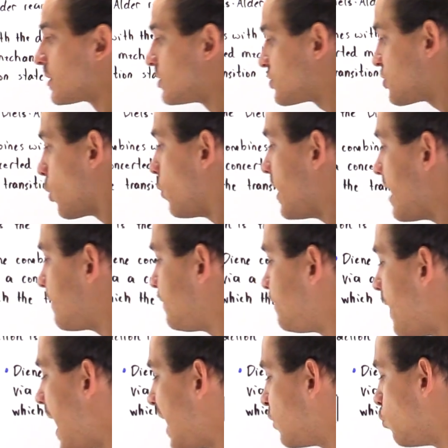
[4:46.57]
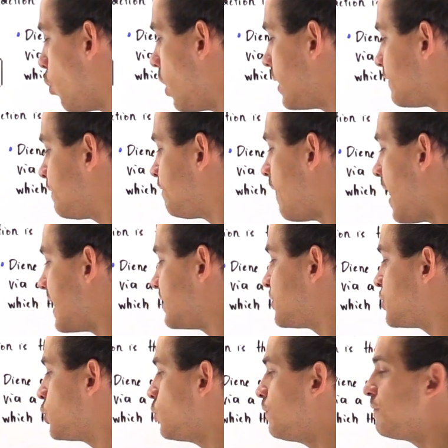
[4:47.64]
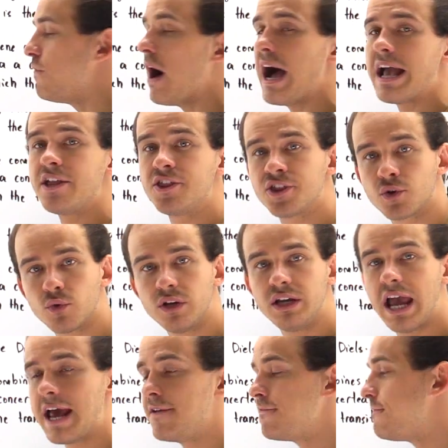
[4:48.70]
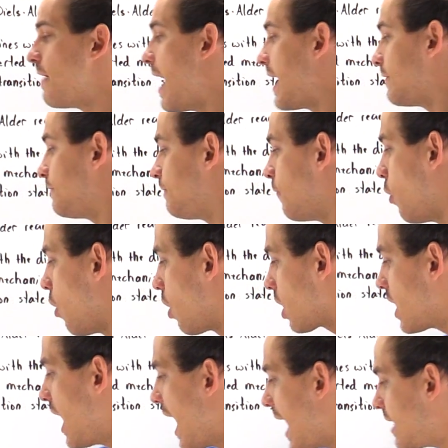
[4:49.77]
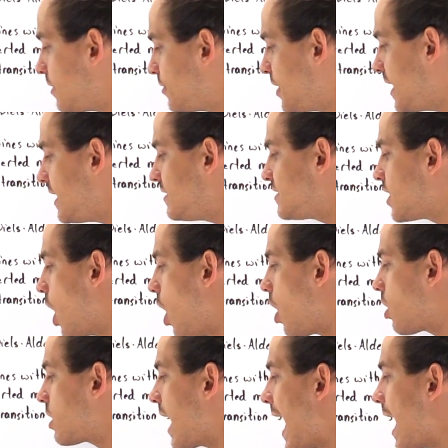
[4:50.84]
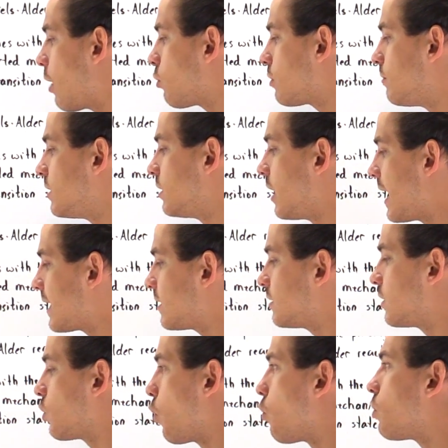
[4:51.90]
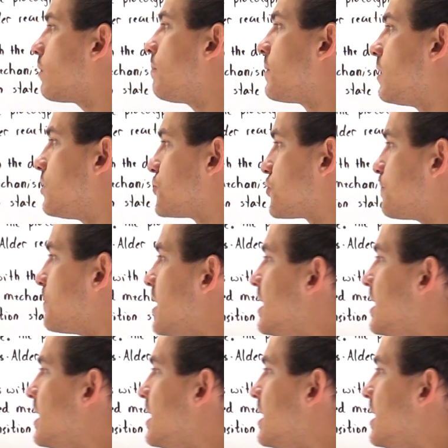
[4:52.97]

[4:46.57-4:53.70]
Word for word: So we have phi 1, phi 2, phi 3, and phi 4. And these are our molecular orbitals.